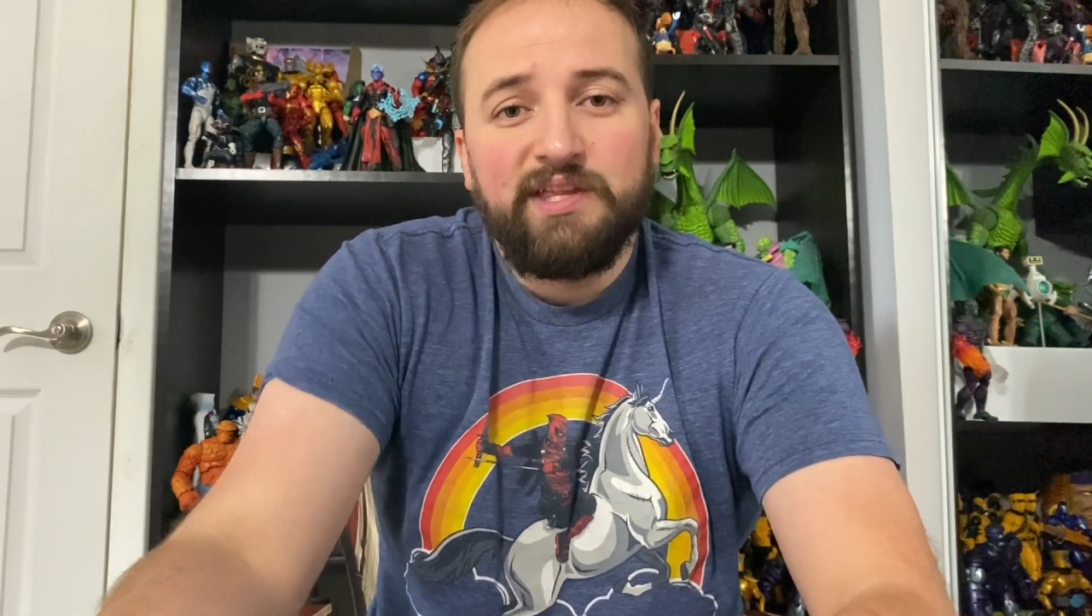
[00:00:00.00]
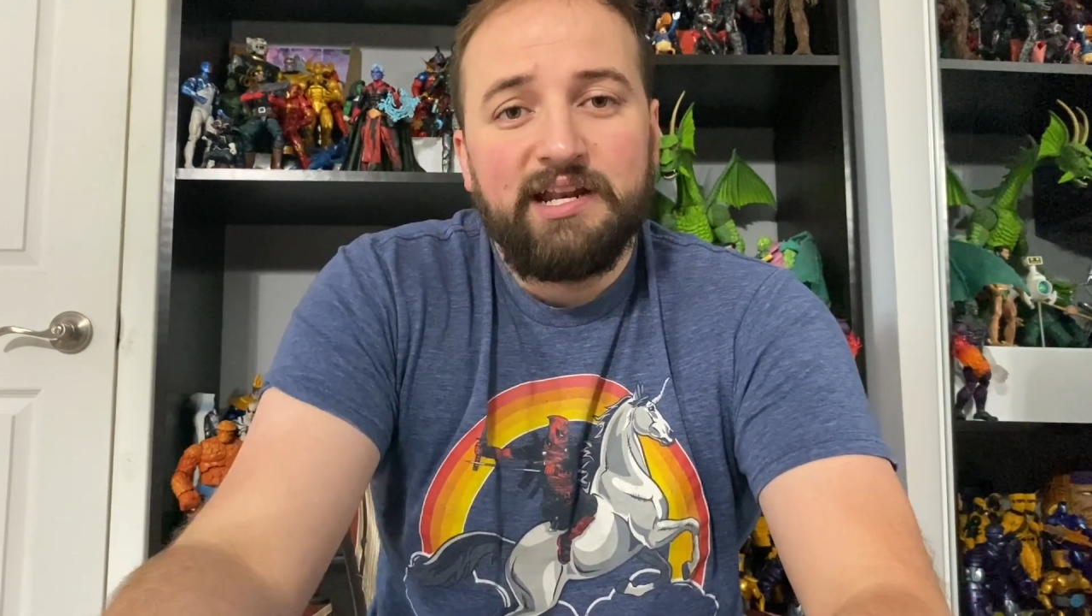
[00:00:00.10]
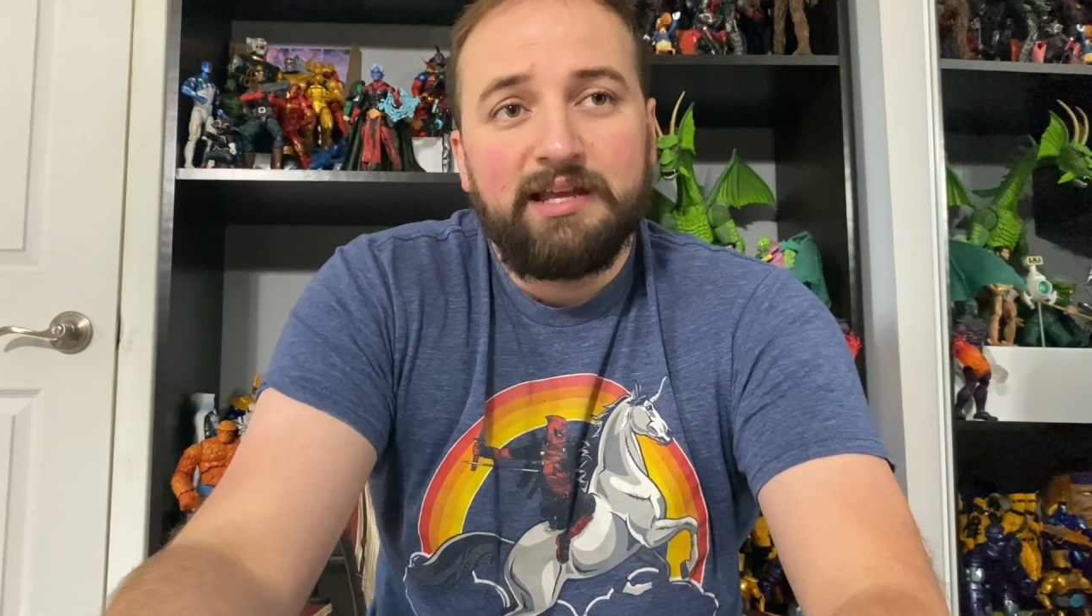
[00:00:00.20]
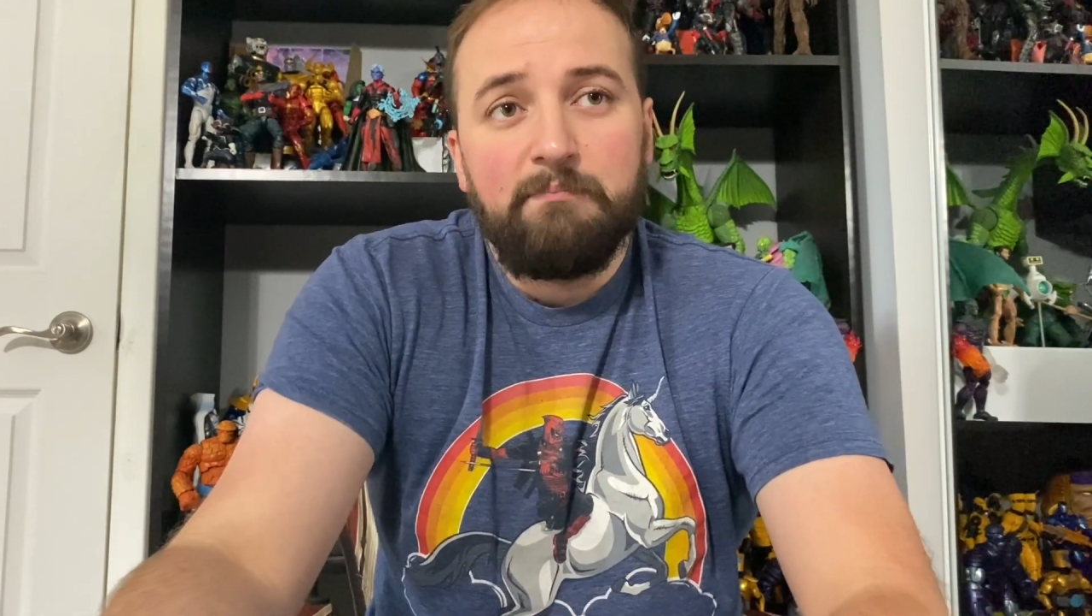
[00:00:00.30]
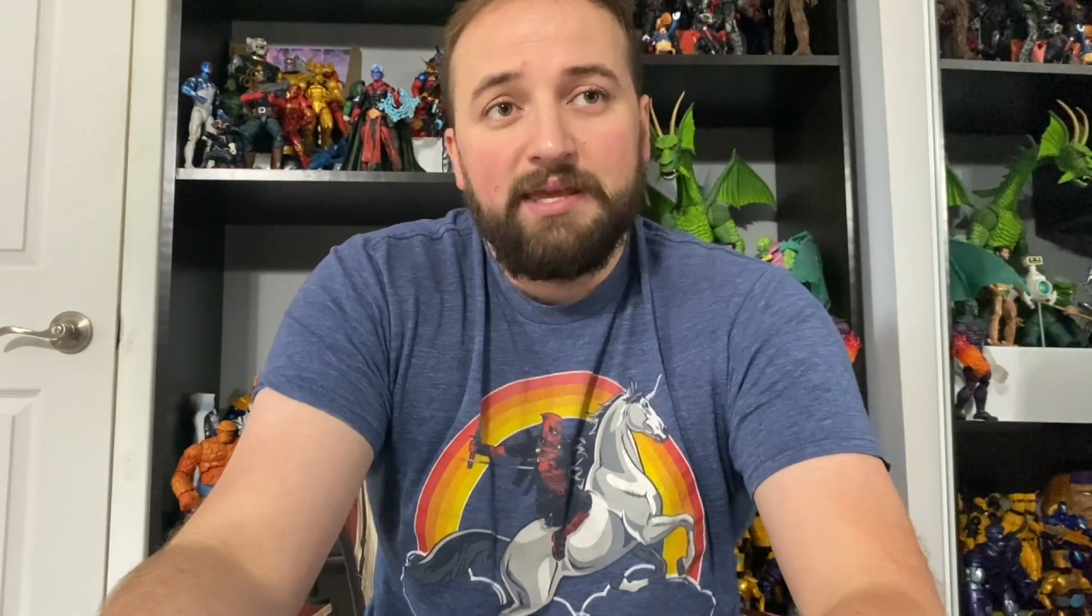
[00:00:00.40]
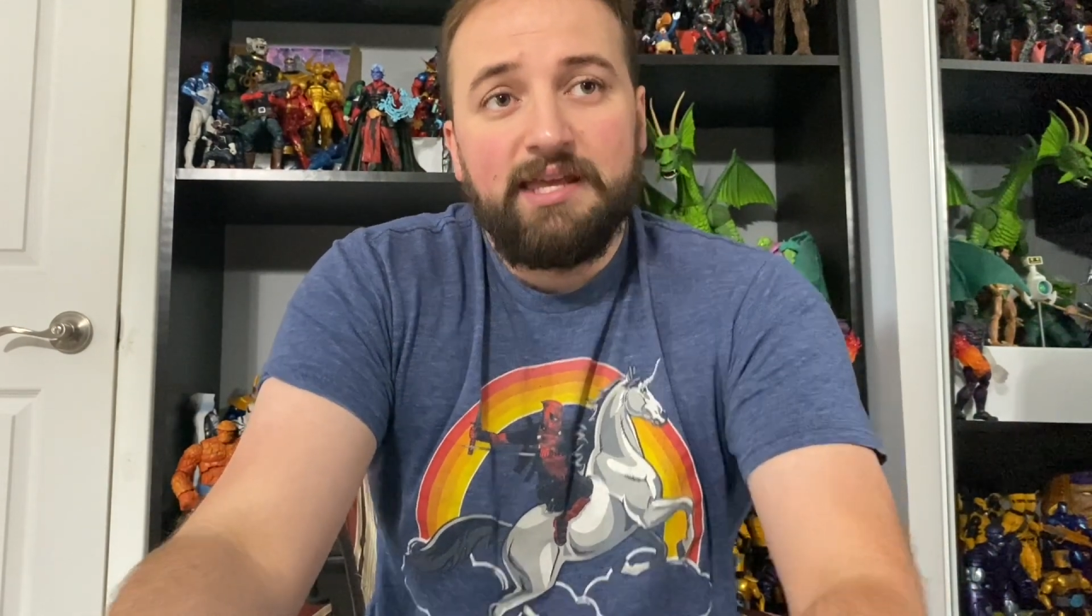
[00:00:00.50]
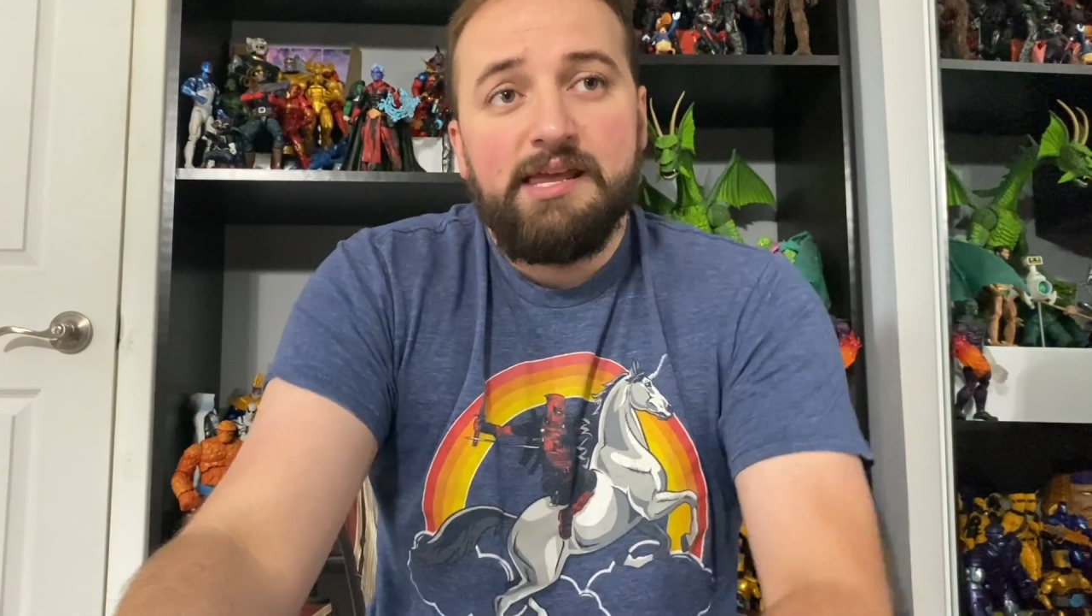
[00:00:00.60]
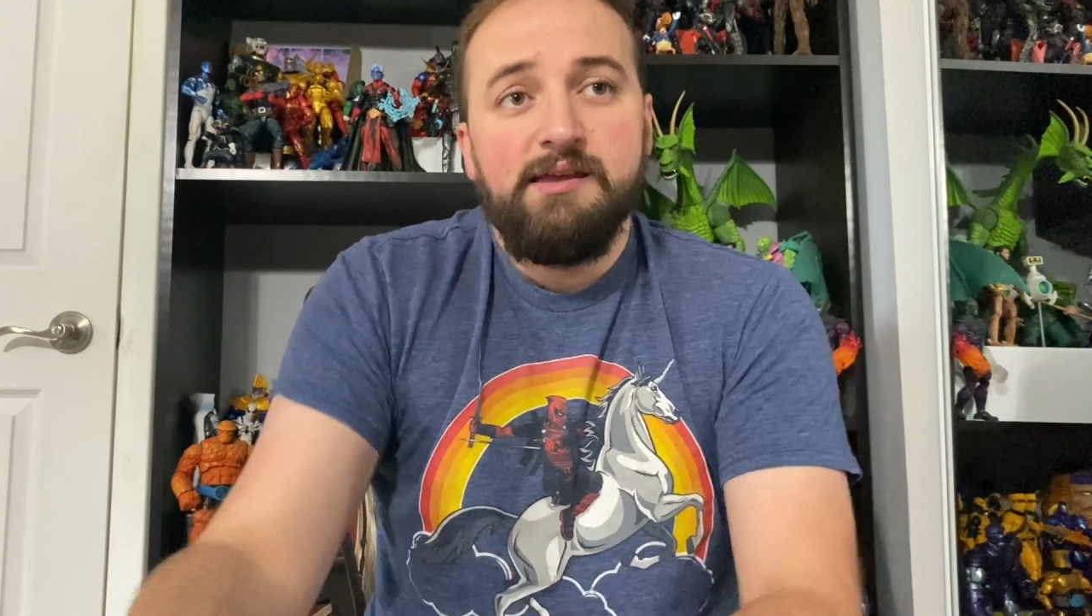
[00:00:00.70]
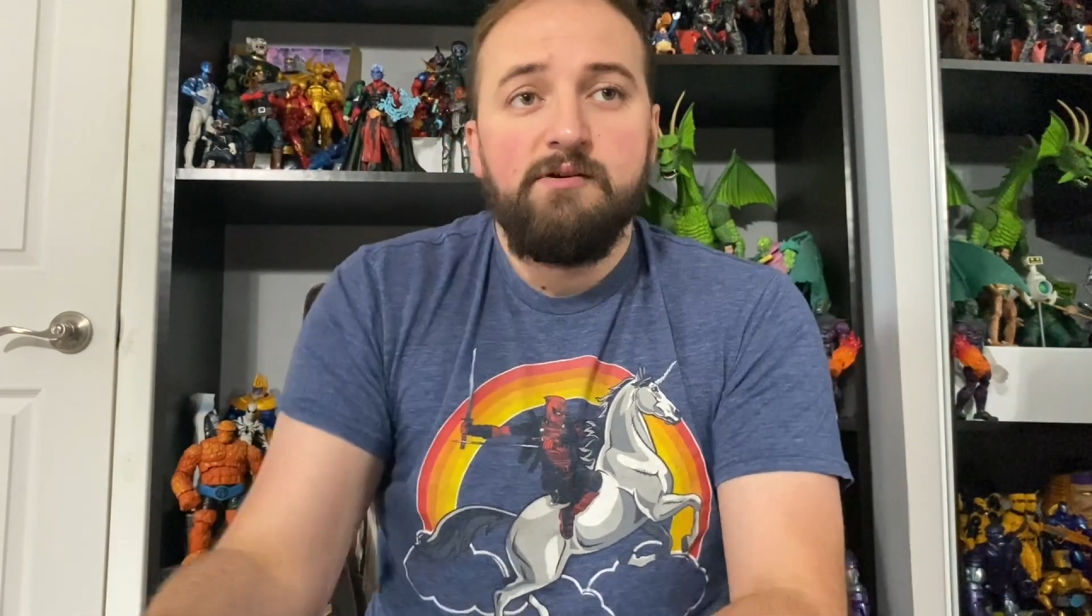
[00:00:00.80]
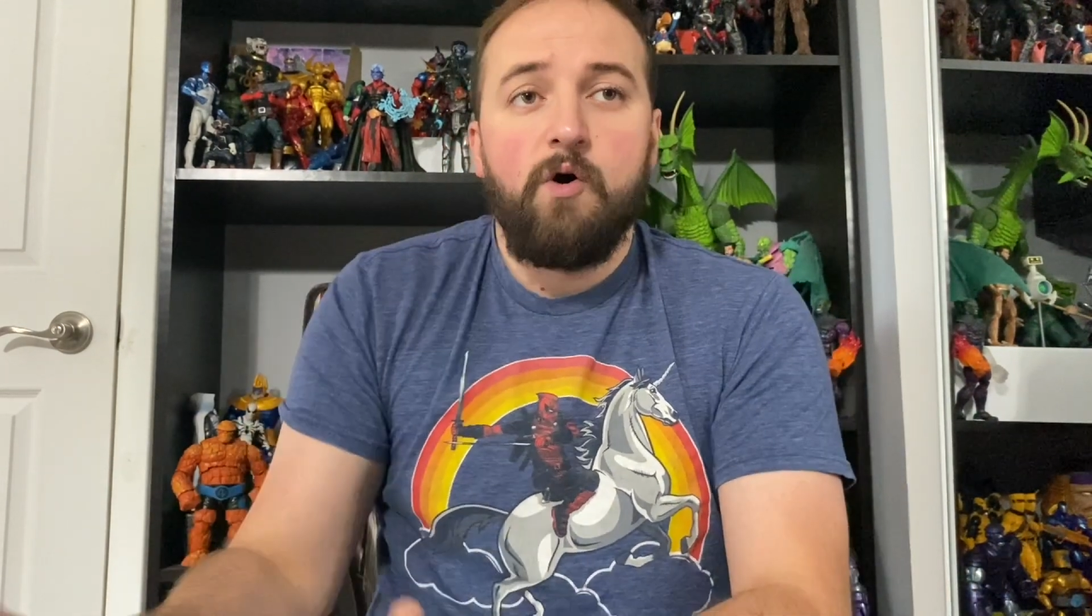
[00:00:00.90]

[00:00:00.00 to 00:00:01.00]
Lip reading: and it can be